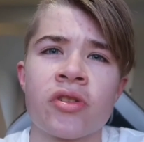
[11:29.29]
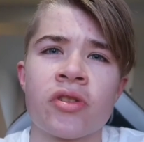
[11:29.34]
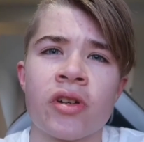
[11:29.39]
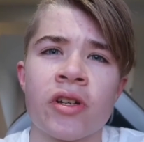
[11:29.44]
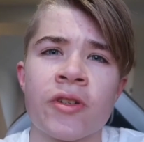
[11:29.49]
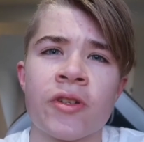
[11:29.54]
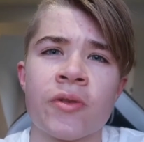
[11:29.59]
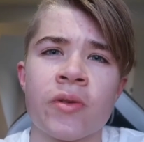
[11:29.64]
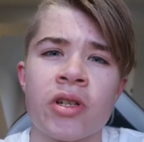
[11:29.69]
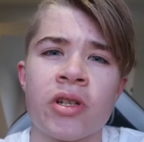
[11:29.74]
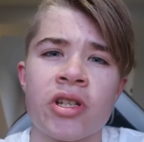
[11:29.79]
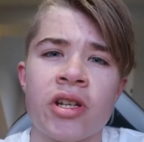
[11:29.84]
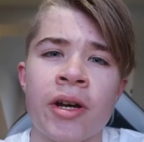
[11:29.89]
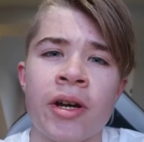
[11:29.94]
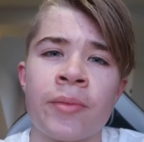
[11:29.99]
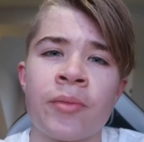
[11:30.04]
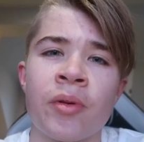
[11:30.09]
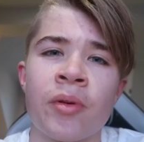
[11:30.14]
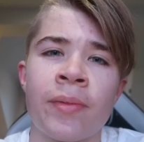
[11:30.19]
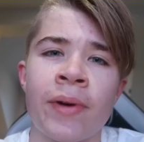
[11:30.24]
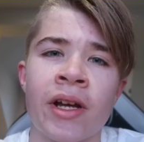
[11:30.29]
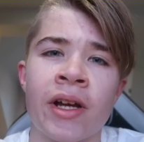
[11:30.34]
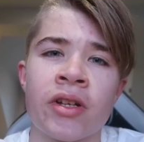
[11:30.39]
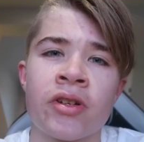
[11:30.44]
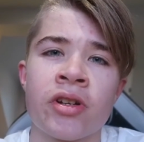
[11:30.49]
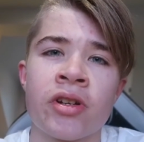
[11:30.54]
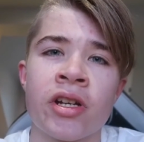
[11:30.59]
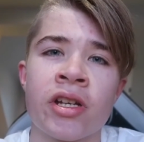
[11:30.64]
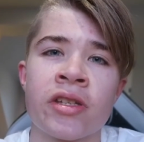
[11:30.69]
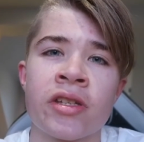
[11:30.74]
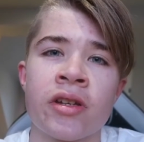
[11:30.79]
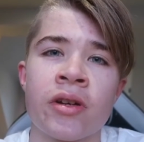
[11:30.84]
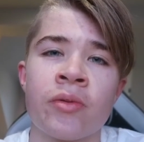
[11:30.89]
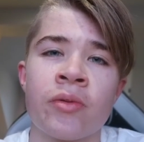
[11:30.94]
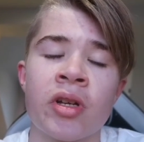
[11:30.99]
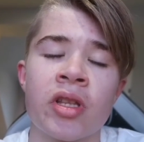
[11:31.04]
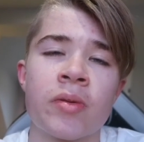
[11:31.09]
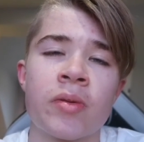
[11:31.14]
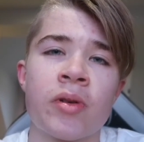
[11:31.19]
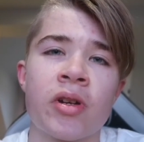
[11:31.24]
so I switched camera batteries and
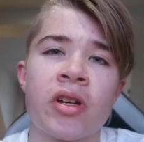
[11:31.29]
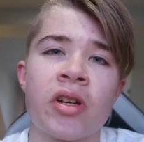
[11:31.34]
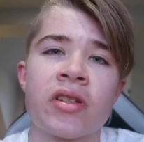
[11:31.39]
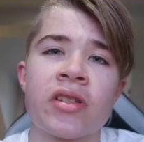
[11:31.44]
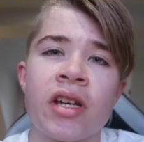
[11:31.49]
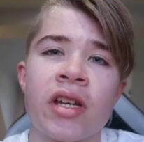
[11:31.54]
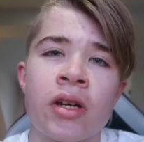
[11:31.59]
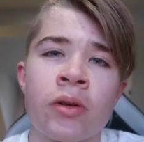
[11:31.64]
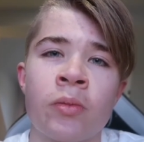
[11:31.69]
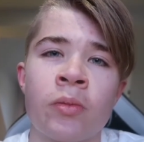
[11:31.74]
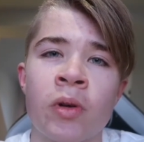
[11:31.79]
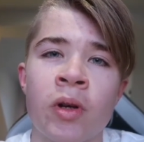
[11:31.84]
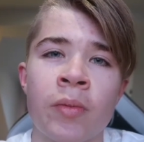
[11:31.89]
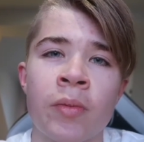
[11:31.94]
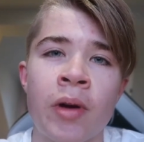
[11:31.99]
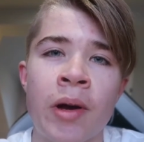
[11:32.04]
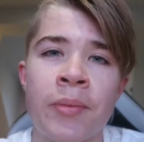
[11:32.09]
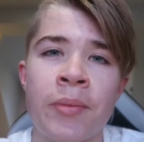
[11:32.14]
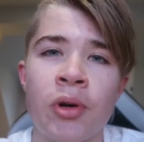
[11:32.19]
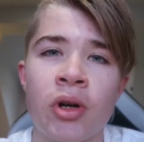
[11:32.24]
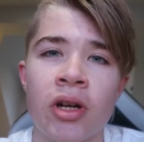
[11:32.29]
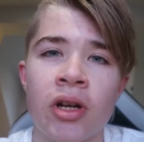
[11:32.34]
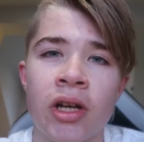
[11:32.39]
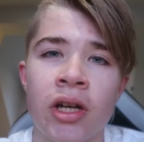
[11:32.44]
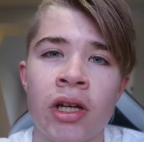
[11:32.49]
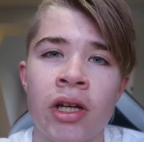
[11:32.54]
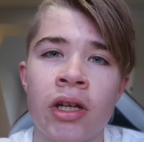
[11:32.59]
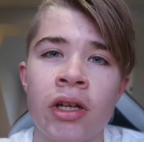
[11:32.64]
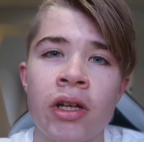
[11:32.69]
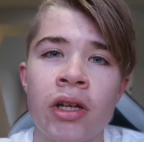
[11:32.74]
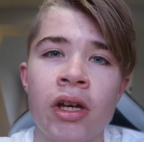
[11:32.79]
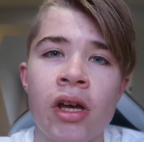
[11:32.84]
went to put a second one in my pocket,